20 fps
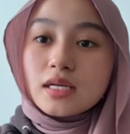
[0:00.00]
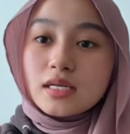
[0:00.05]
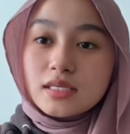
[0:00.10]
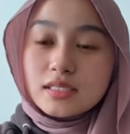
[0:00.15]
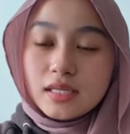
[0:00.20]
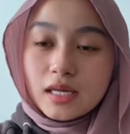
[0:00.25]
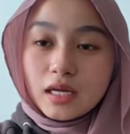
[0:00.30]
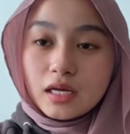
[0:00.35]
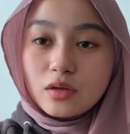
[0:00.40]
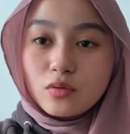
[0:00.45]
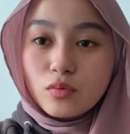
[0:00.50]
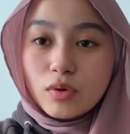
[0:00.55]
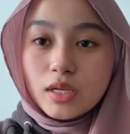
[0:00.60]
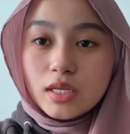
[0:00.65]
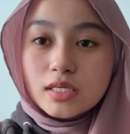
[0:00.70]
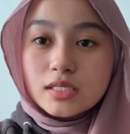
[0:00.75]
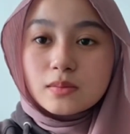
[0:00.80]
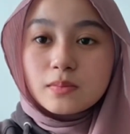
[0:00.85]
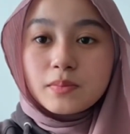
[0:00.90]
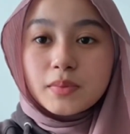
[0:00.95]
The second
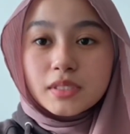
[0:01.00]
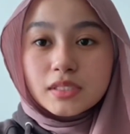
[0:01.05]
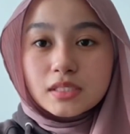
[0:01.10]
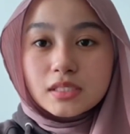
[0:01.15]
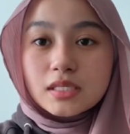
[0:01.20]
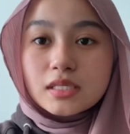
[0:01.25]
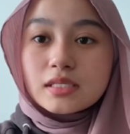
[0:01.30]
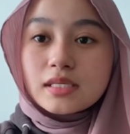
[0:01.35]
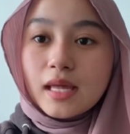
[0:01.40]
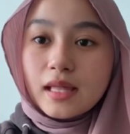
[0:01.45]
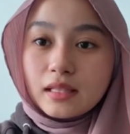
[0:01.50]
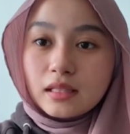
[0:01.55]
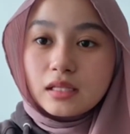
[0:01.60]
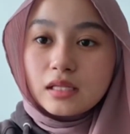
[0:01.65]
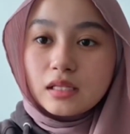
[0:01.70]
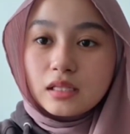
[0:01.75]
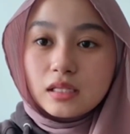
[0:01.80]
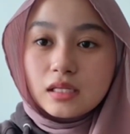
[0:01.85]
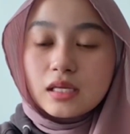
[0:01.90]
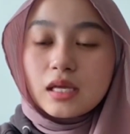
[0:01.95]
one is business
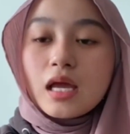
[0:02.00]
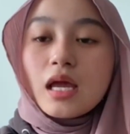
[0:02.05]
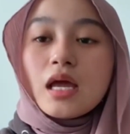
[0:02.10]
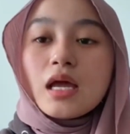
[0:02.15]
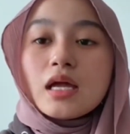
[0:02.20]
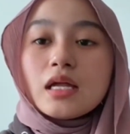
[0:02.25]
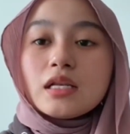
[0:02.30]
entity.